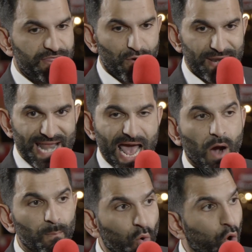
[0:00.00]
There are
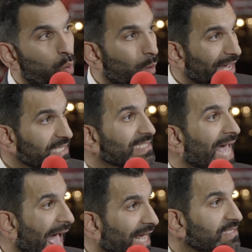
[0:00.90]
now more ways
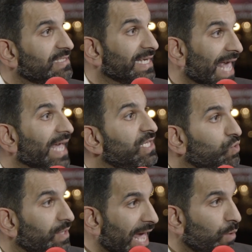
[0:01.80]
to hackers to get
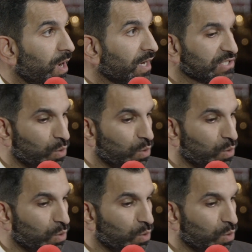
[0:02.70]
into a network.